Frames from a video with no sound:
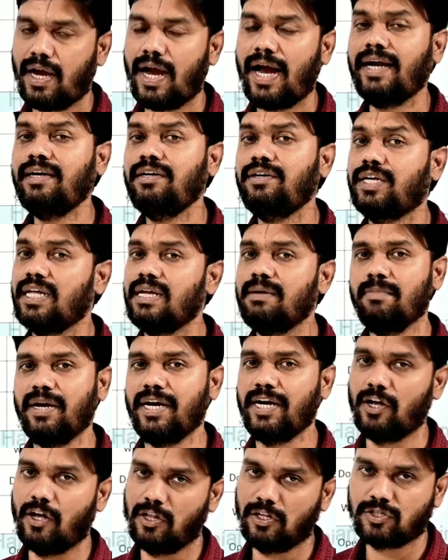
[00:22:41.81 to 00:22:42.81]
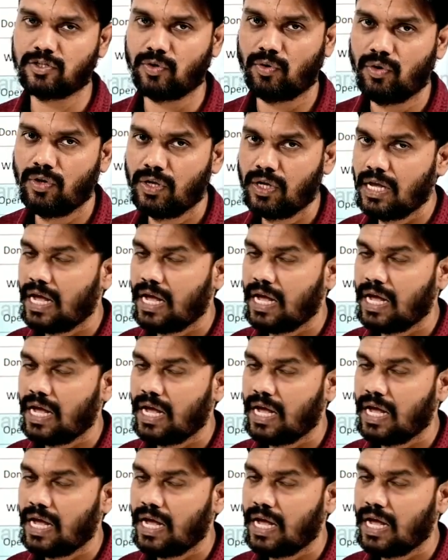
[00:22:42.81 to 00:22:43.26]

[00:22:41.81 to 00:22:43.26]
and team lead also.